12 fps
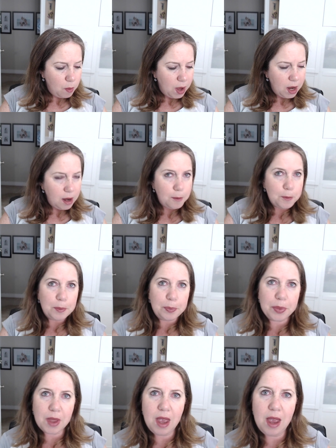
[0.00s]
one
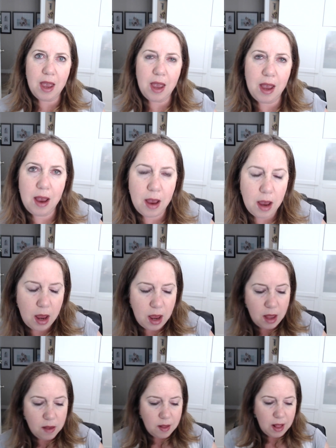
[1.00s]
uh,
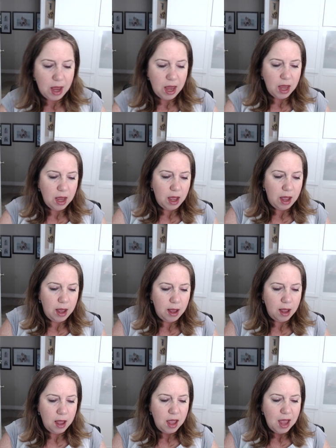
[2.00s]
is like
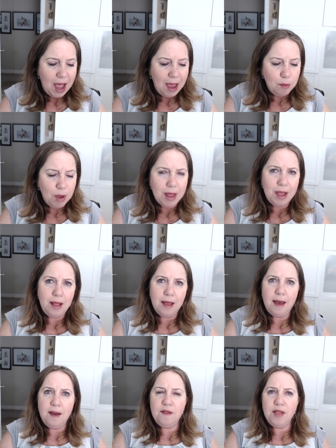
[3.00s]
uh, I really
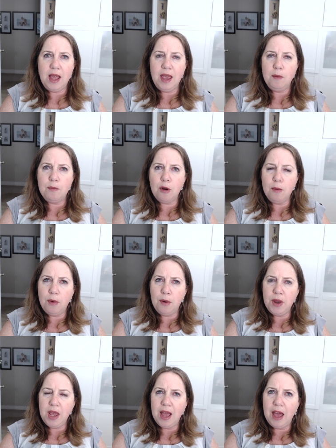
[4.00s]
love like
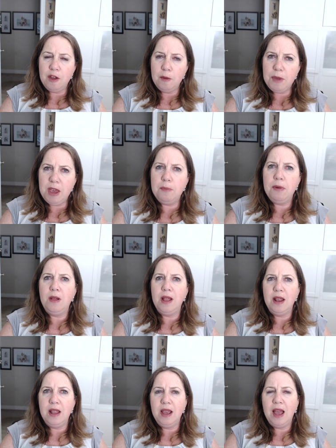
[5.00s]
promoting other people, and
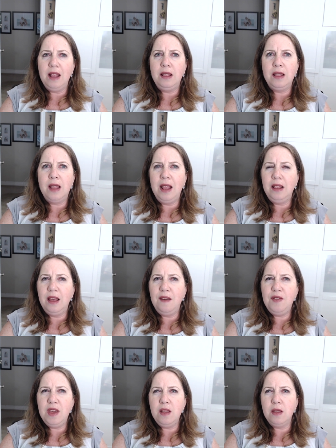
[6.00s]
I like I I
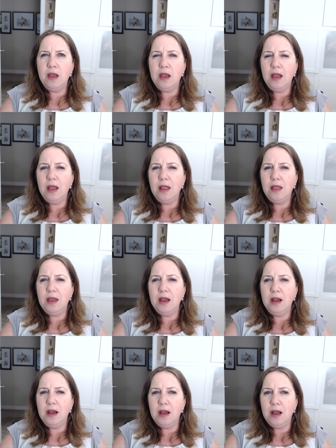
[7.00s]
love the the
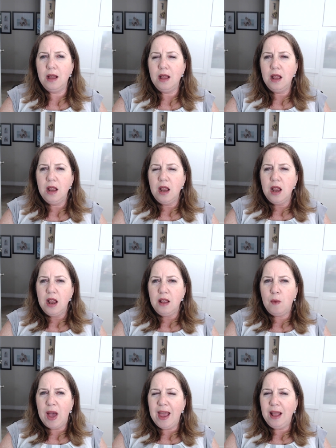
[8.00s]
the
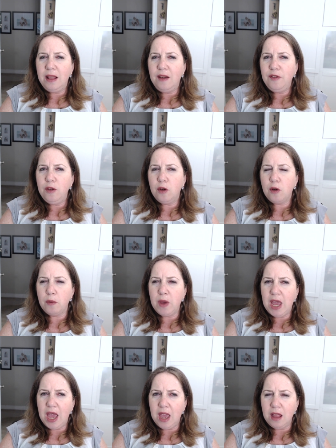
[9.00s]
why I love to
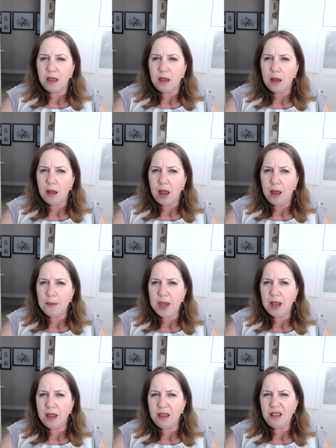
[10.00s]
create. I
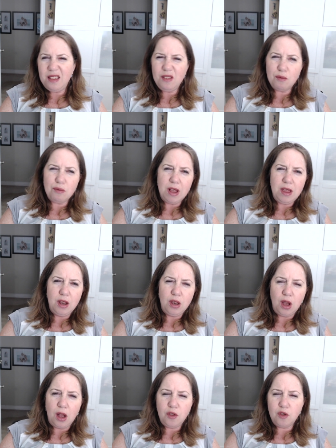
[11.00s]
mean, this is really
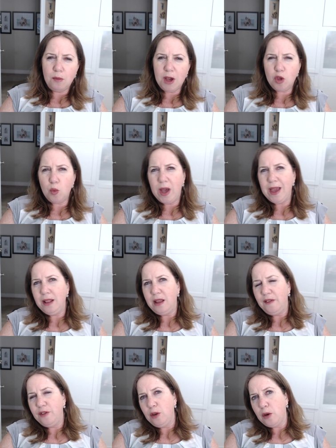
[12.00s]
not so much why I
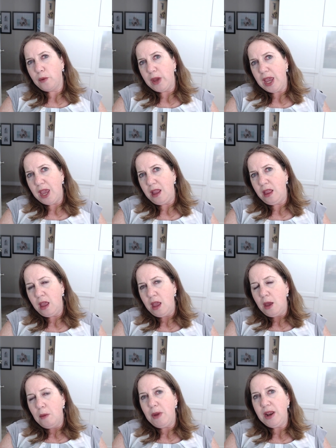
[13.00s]
love to create,
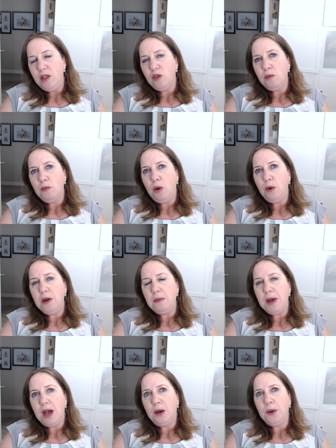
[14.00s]
but it's more
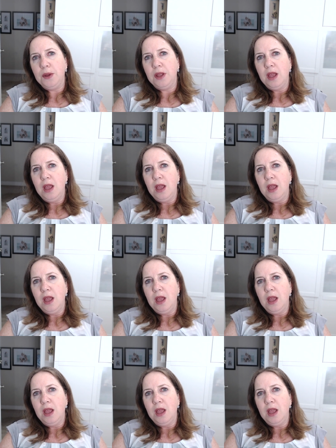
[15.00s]
about